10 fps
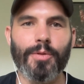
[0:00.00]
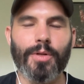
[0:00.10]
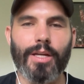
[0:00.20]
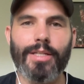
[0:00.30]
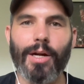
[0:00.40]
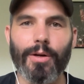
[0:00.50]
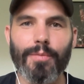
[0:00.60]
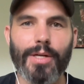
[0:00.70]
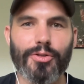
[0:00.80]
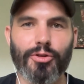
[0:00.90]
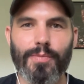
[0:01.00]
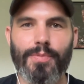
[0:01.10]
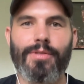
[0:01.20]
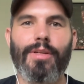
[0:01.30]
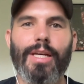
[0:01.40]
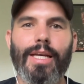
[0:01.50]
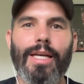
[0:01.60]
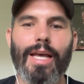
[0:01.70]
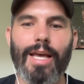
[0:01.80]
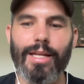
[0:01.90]
kind of tear up my scripts,
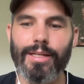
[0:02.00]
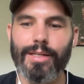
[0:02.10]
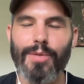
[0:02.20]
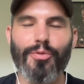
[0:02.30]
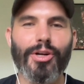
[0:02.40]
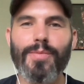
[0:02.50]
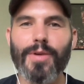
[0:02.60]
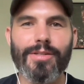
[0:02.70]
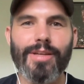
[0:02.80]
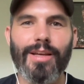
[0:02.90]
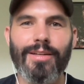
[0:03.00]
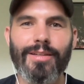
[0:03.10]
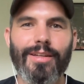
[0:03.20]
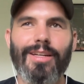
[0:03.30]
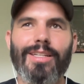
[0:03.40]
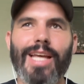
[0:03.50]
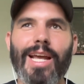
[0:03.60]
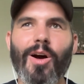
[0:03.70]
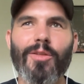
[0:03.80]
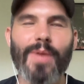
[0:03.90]
and he pretty much said, take
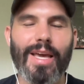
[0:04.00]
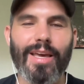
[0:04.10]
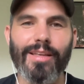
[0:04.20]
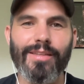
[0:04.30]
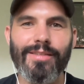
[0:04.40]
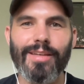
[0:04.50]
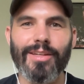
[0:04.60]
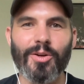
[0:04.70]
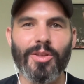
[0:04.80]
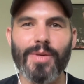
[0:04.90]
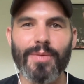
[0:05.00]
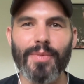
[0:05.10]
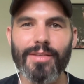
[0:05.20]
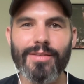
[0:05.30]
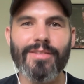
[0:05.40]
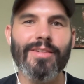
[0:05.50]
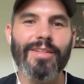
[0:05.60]
all of my ands and turn them into buts.